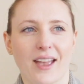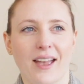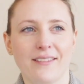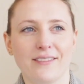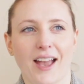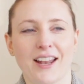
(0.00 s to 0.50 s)

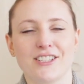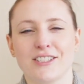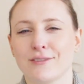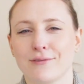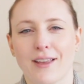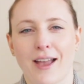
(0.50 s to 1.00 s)
I
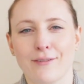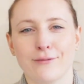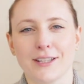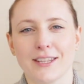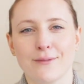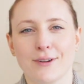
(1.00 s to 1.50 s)

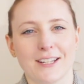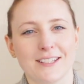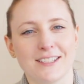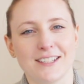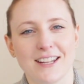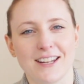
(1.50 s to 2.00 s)
really
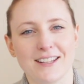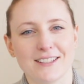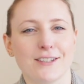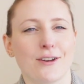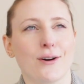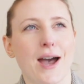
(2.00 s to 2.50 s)
wanted to knit it,
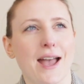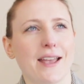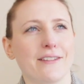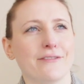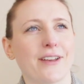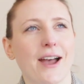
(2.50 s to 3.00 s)
so
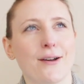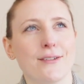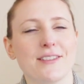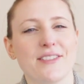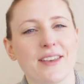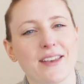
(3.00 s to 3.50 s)
I
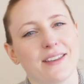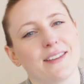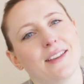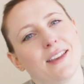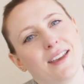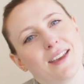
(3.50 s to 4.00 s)
found the
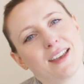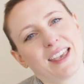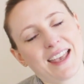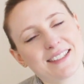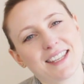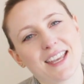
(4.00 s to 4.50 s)

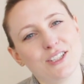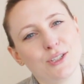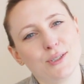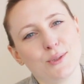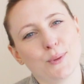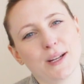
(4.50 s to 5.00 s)
Cascade
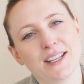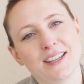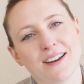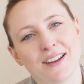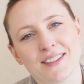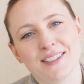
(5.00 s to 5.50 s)

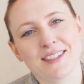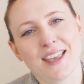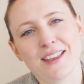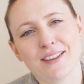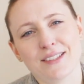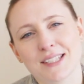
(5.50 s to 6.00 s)
220 on
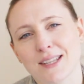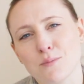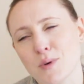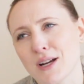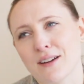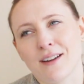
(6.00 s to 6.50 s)
sale
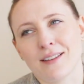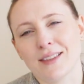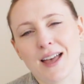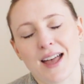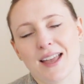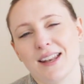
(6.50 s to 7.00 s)
somewhere
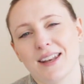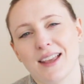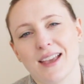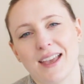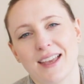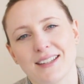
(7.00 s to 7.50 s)
online,
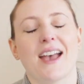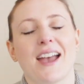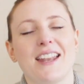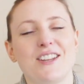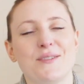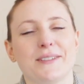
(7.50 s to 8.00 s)
and
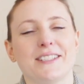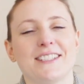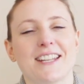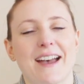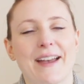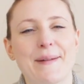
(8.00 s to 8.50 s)
I knew it was
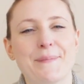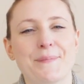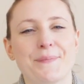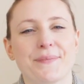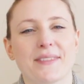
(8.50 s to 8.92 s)
time.